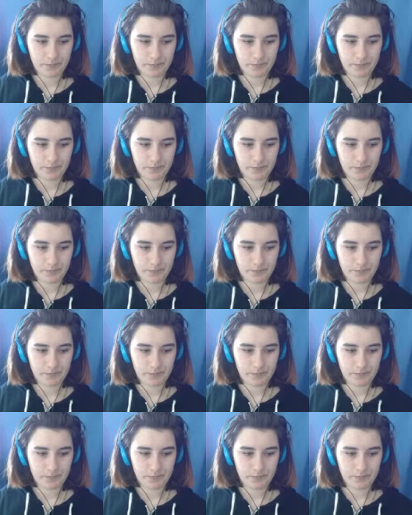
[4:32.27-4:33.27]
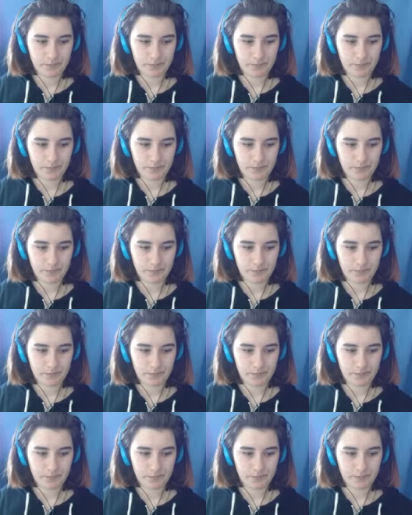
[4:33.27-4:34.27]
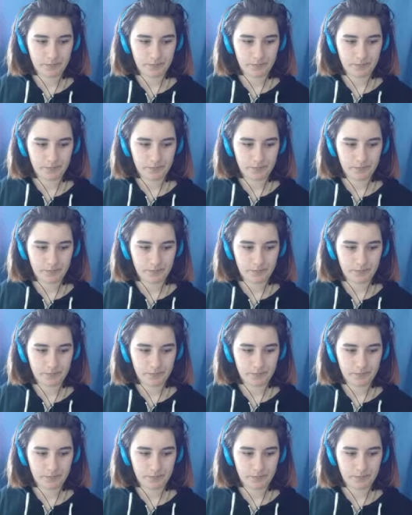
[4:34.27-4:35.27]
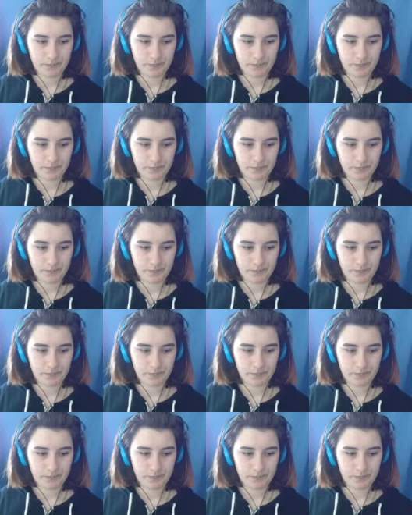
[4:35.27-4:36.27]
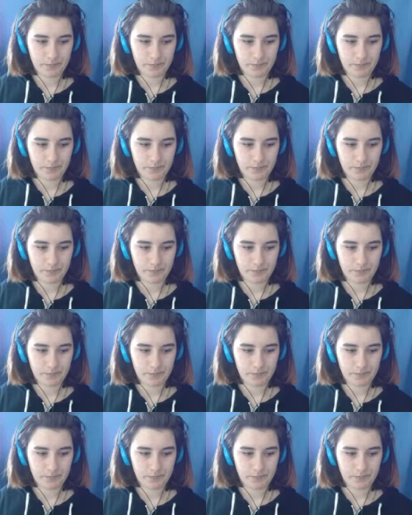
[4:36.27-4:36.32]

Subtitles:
(silence)